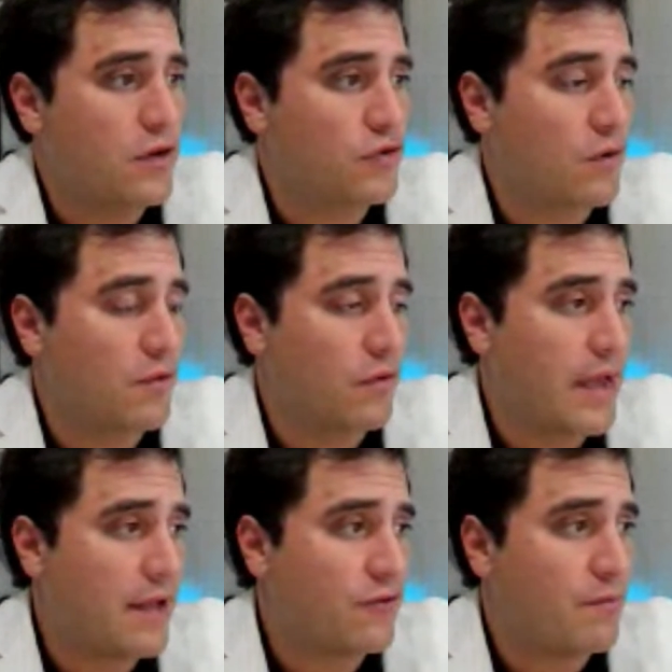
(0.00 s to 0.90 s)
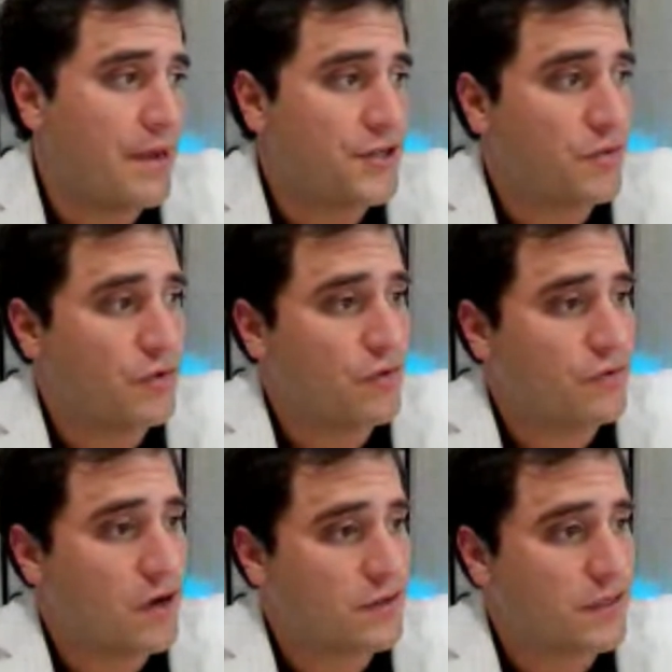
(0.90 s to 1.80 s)
terminal cancer patient with no
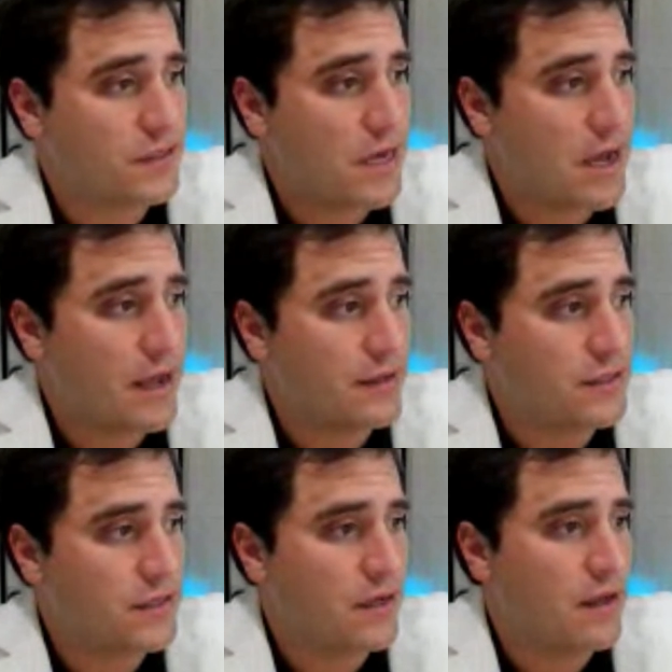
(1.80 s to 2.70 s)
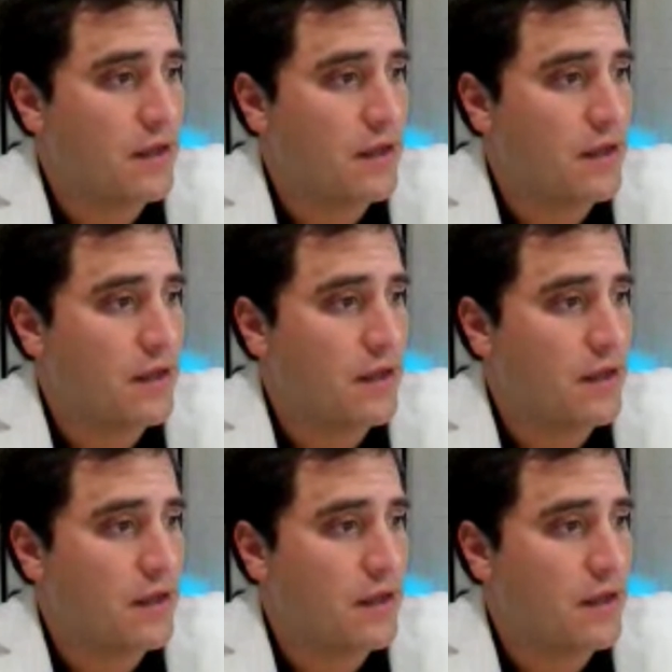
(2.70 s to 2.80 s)
toxic sides.